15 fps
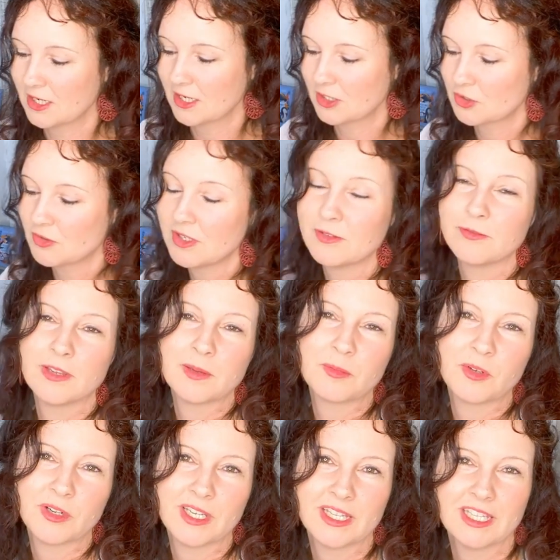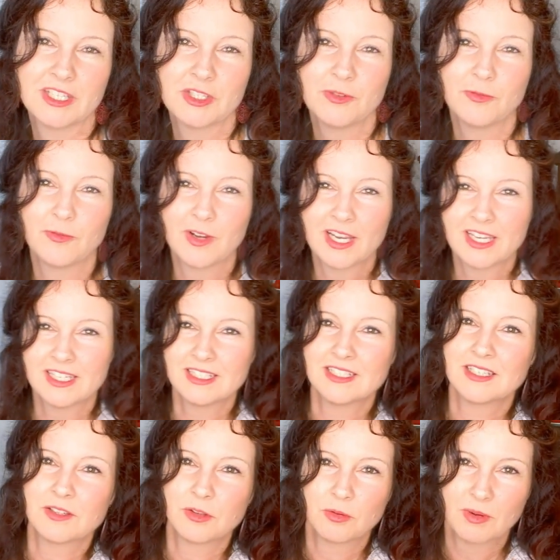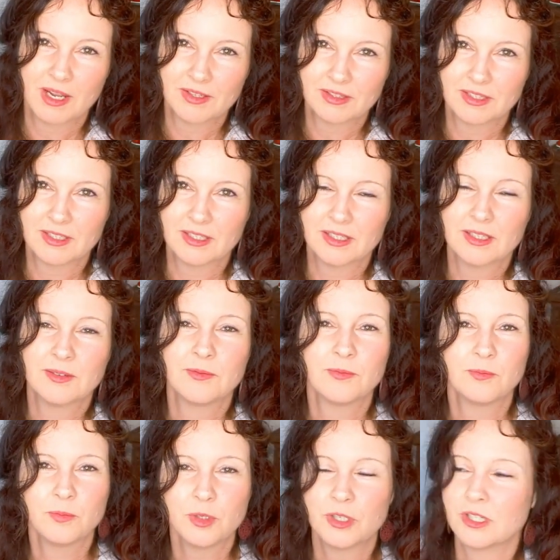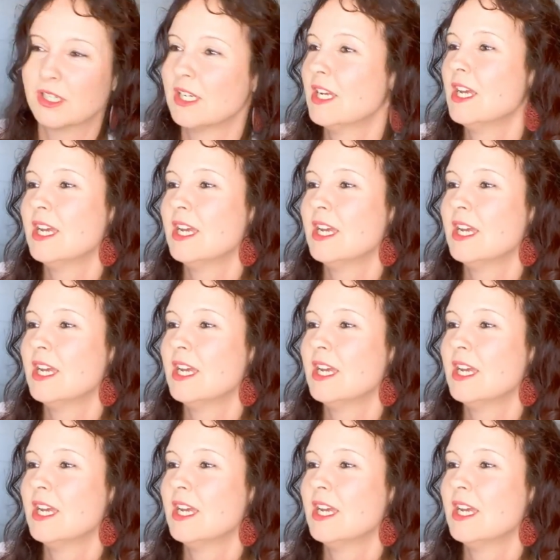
extra ephemera that you find throughout the book.